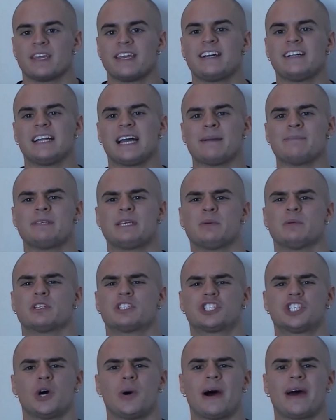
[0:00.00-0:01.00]
He claims he
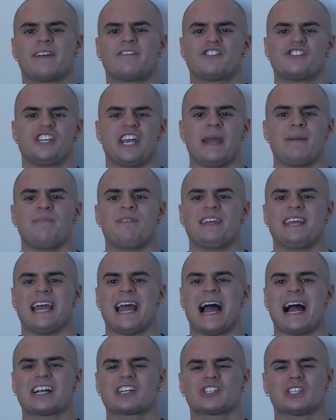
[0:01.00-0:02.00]
was so out of shape that
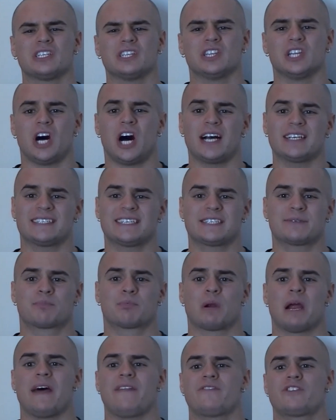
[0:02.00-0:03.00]
he actually lost his
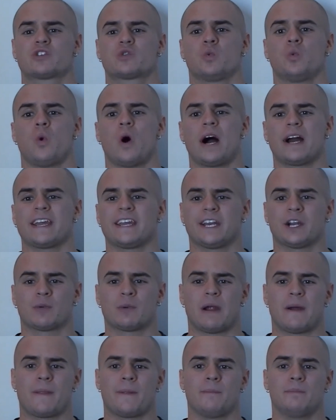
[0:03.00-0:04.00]
breath just walking
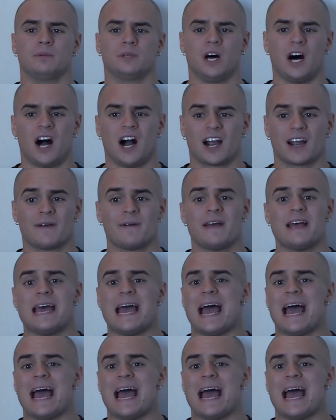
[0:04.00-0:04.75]
around the block.